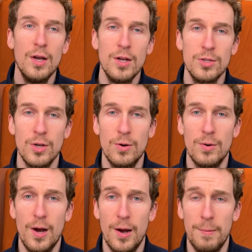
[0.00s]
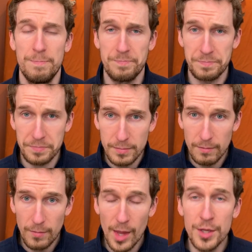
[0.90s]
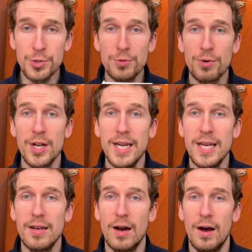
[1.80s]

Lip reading: So this was pretty neat.